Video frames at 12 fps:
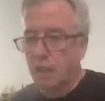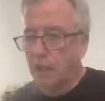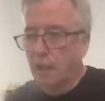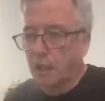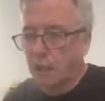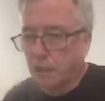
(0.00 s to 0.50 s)

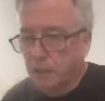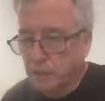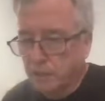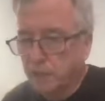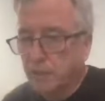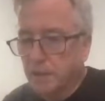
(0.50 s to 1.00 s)

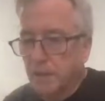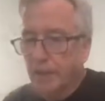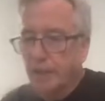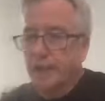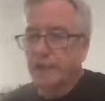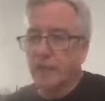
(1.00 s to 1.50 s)
and
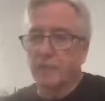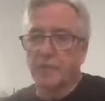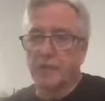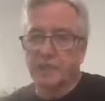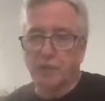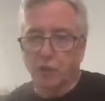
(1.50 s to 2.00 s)
yeah,
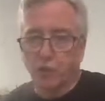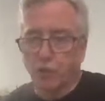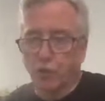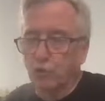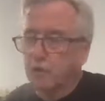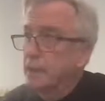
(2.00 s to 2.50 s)
bitter
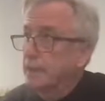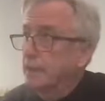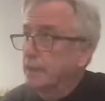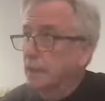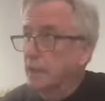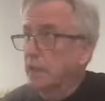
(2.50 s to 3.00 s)
cold.
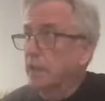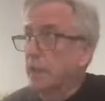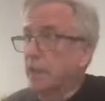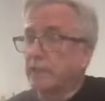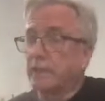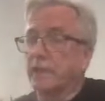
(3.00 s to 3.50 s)

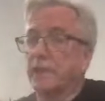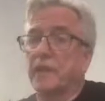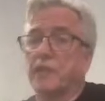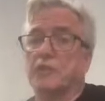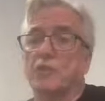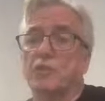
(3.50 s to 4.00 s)
And I think I
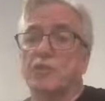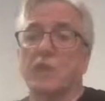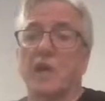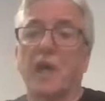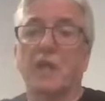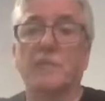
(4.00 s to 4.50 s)
told you
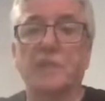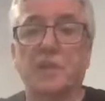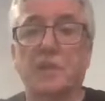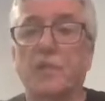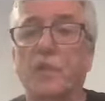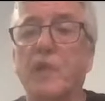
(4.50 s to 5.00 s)
I was
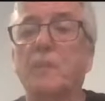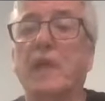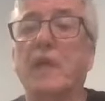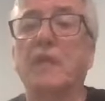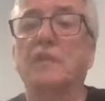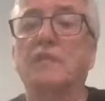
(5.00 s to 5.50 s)
in
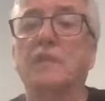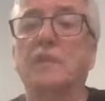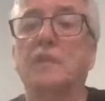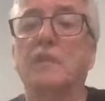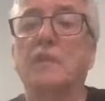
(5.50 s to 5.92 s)
Winnipeg for